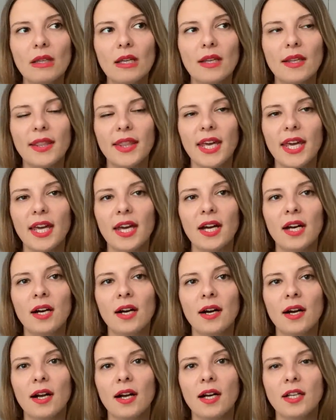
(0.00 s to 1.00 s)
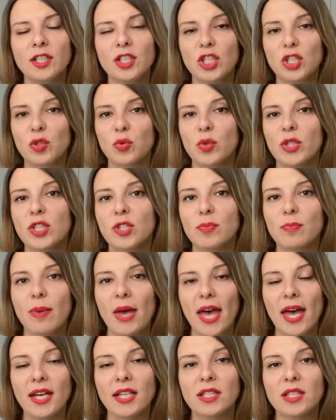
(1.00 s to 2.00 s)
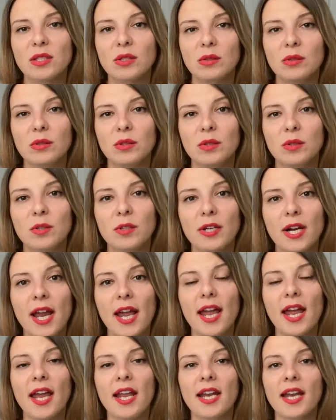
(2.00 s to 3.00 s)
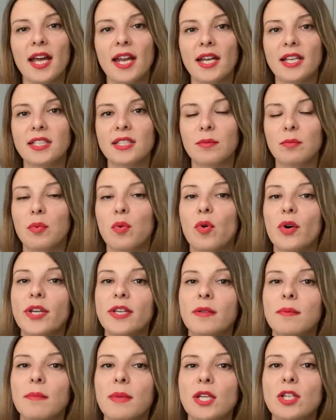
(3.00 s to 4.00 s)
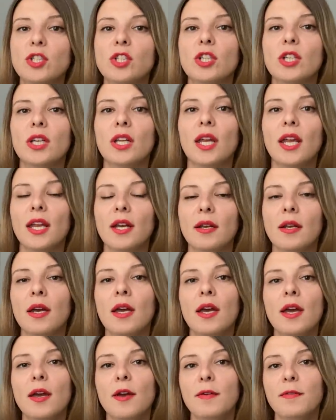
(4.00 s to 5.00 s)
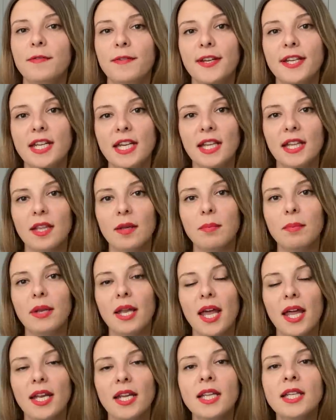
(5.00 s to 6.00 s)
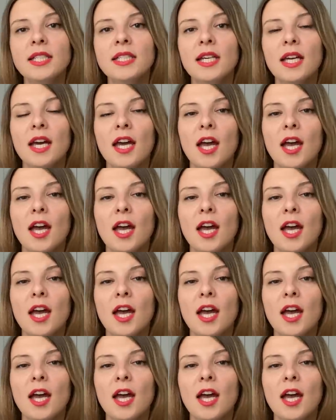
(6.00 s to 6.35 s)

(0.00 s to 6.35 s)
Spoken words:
their disrespect to Ukraine and its important mission in feeding the planet,